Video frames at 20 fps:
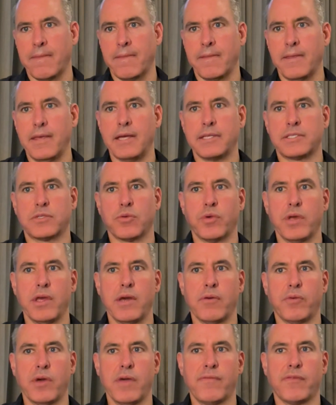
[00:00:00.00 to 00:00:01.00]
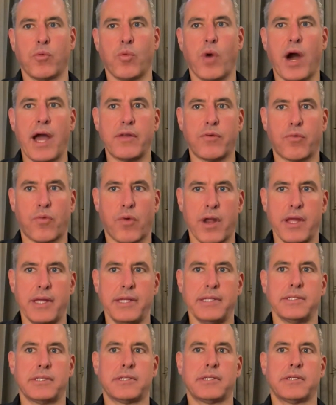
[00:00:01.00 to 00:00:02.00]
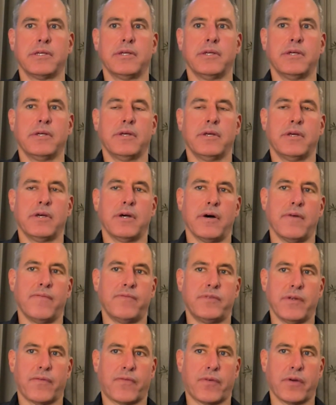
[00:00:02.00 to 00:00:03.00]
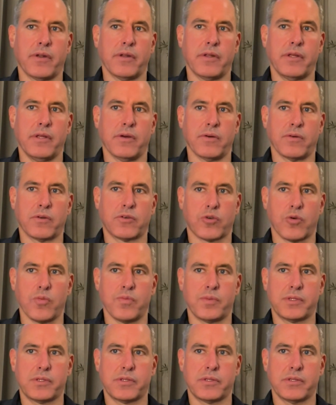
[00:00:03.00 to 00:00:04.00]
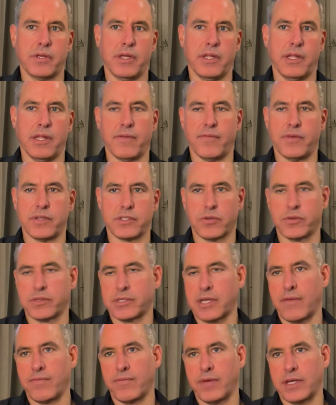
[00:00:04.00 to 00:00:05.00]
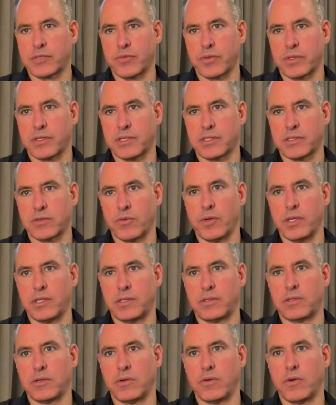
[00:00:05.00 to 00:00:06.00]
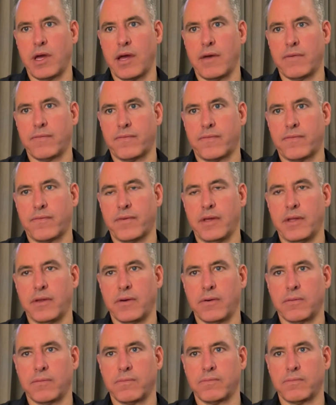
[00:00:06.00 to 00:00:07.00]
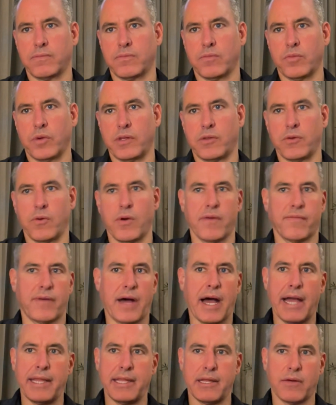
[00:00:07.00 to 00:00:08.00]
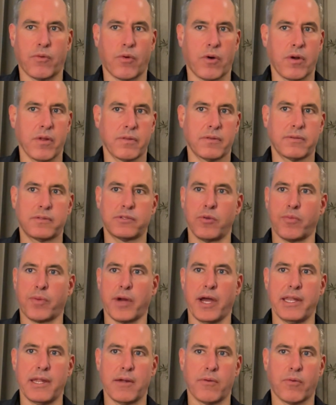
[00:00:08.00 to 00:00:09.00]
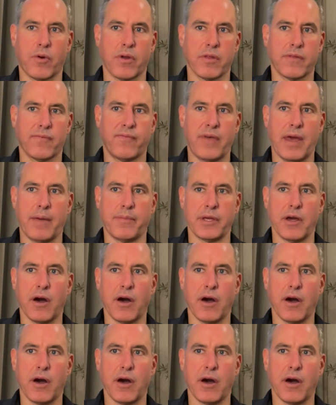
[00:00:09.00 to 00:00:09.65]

Yeah, so we have a wide range of different groups and individuals that invest with us. So we do have high net worth, super high net worth family